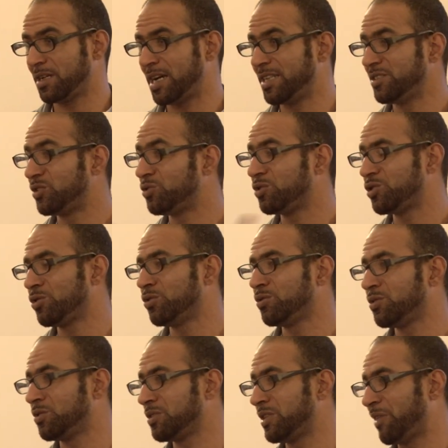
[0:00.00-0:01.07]
And to show
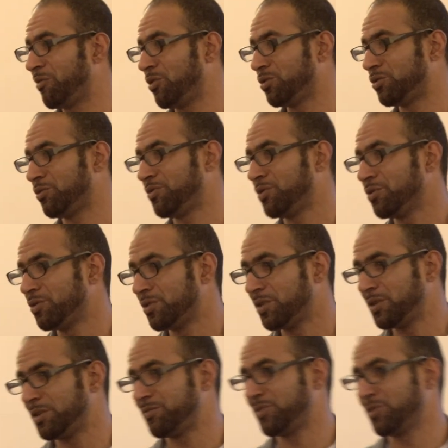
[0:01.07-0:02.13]
the photo of your,
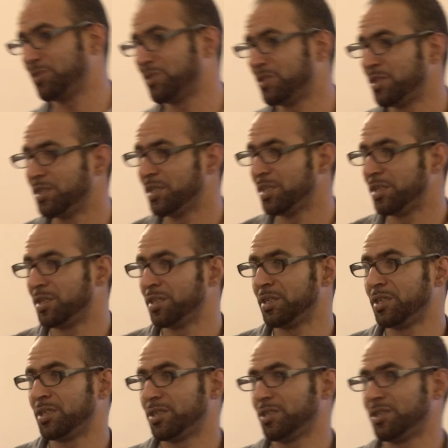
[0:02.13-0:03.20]
of your
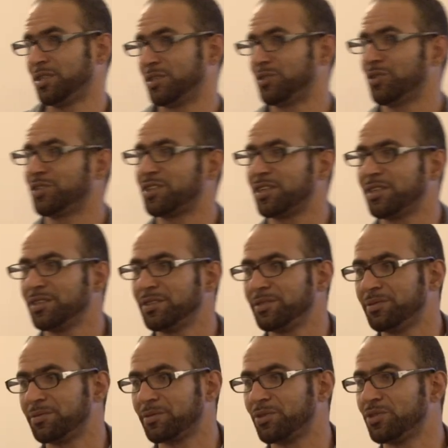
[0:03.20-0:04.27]
uh, daughter,
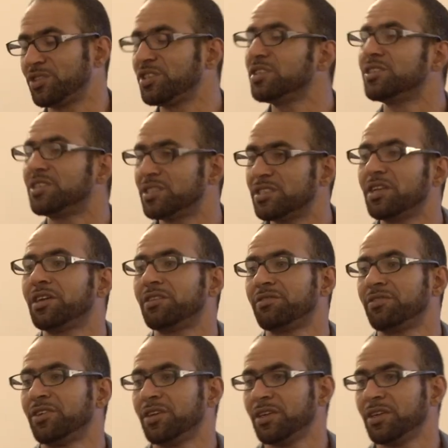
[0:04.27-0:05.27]
because she deserves